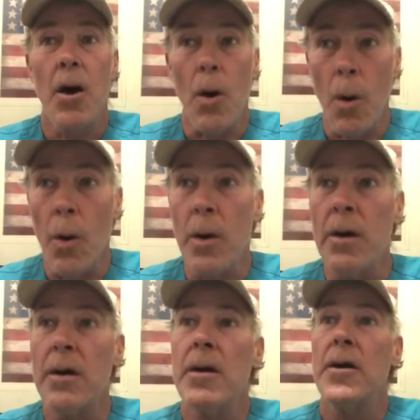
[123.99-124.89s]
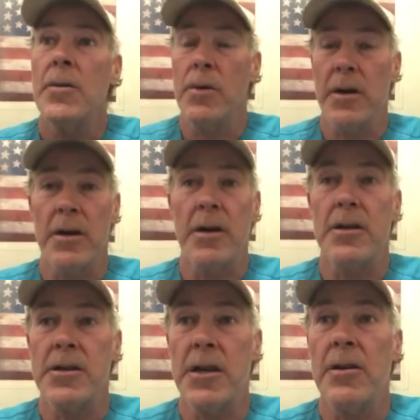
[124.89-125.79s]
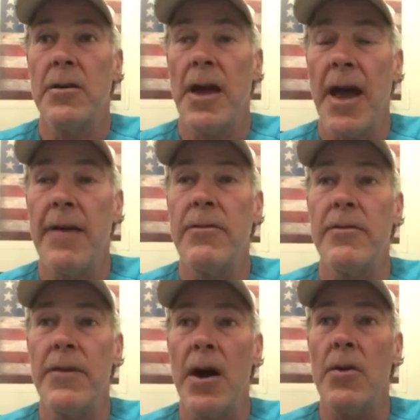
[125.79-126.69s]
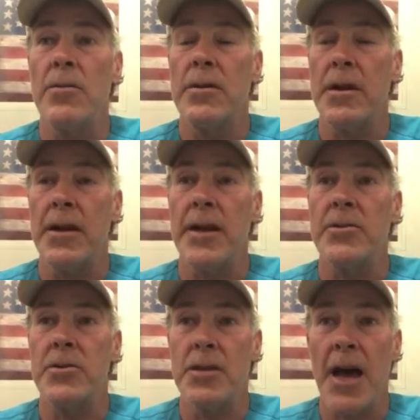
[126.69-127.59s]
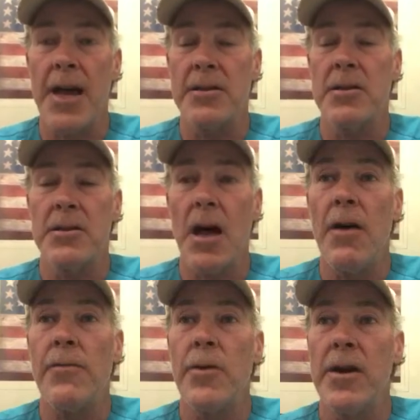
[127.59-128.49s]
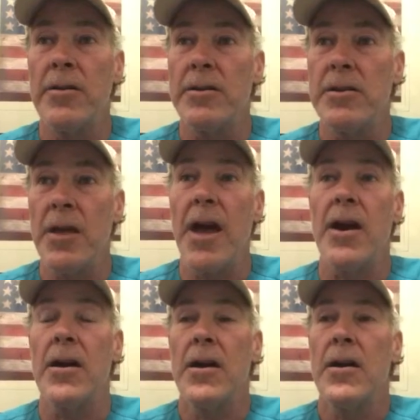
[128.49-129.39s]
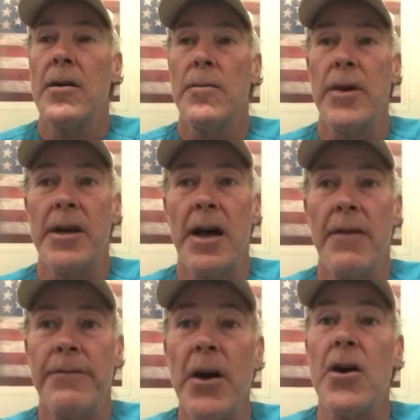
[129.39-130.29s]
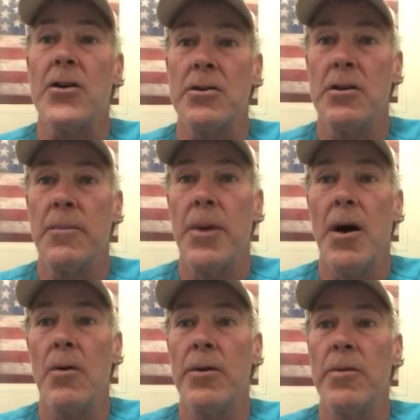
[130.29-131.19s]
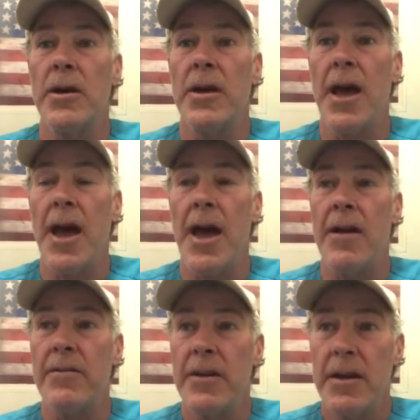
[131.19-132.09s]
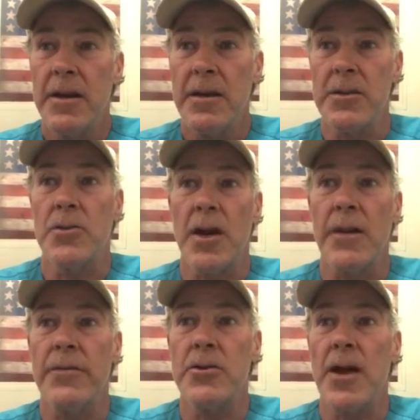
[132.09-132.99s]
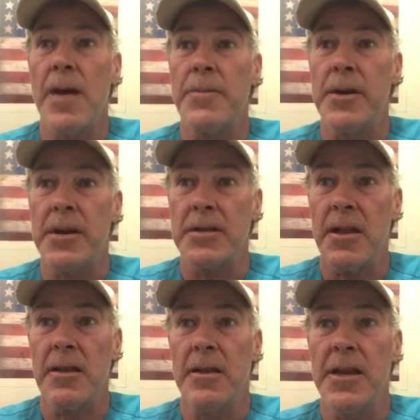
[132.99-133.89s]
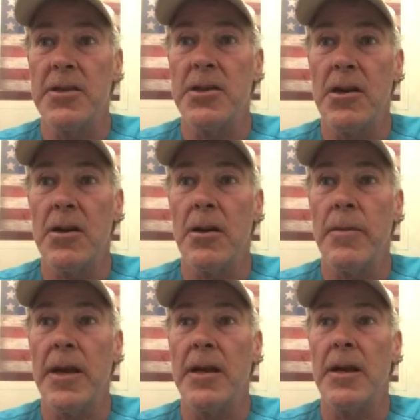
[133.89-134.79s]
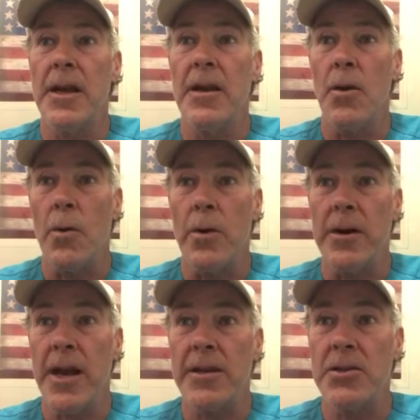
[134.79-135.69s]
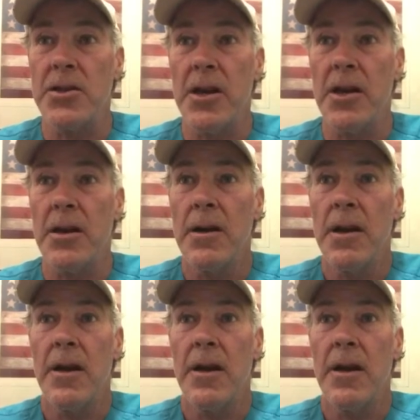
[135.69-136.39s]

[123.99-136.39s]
Or we're going to continue to have the vote and exercise the software that's there. But first, the poll that we're going to have is trading for draft picks this year immediately or next year.